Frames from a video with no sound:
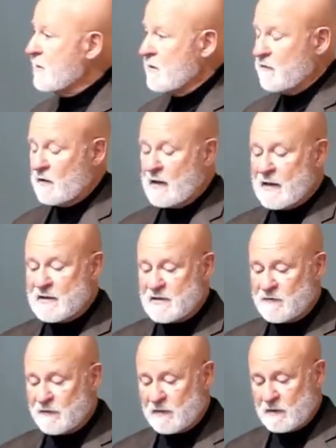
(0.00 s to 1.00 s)

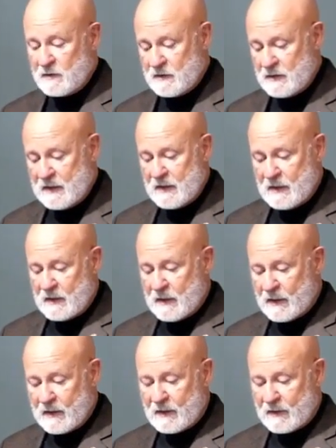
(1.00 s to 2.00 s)
philosopher,
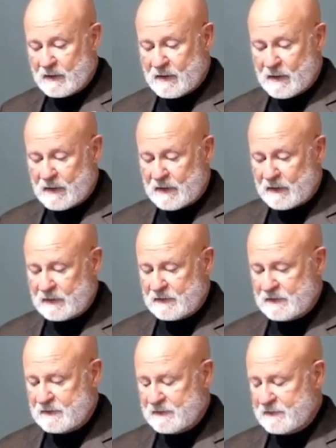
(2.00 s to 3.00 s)
and a
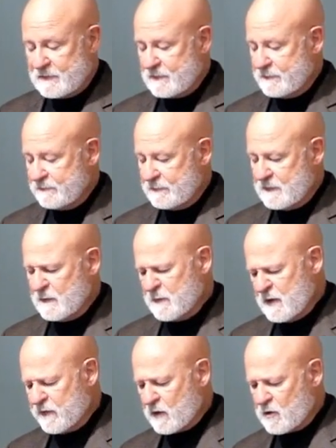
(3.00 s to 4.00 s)

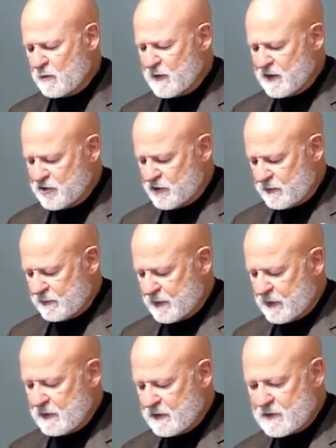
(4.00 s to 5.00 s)
bit of a curmudgeon,
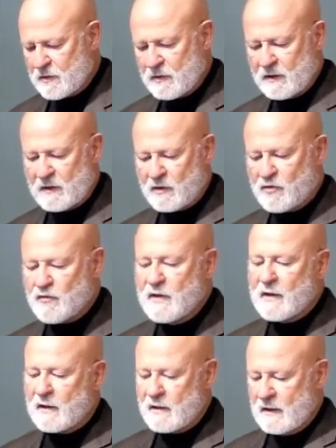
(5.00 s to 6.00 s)
but certainly a
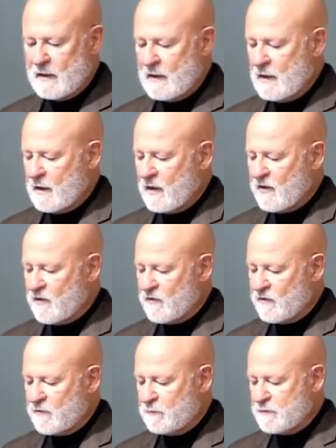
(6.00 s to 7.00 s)
critic of
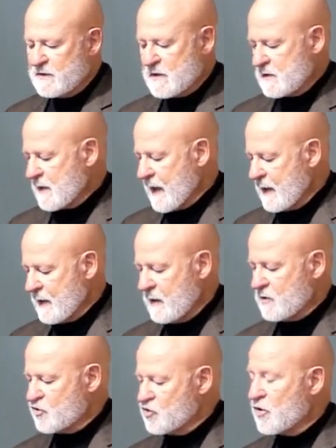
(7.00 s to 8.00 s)
society
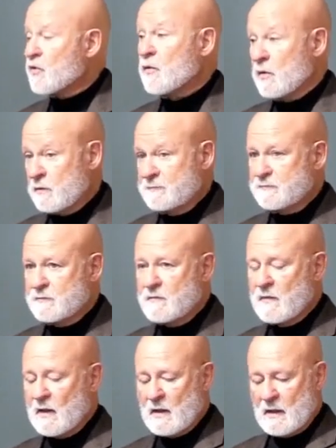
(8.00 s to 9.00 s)
in general.
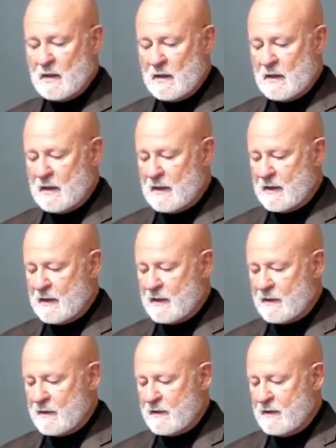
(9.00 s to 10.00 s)

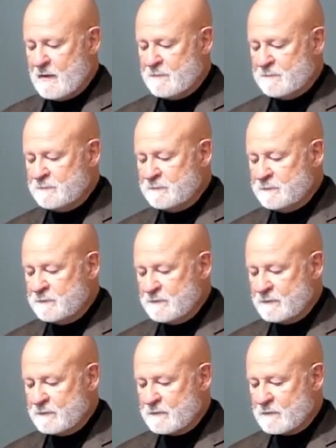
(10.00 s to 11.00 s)
And
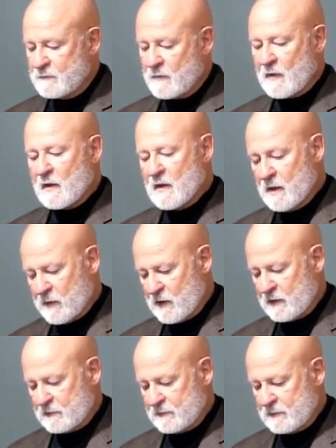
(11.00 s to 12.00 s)
come
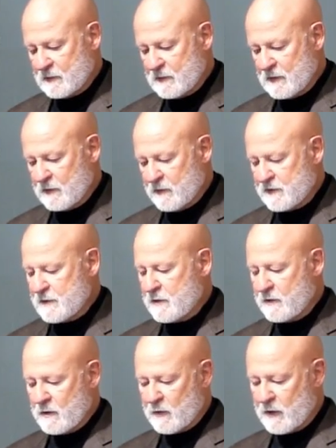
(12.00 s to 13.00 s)
on, I know it's there.
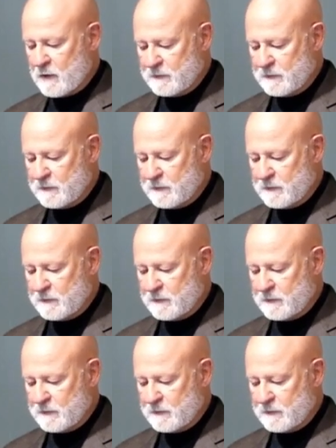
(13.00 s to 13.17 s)
There we go.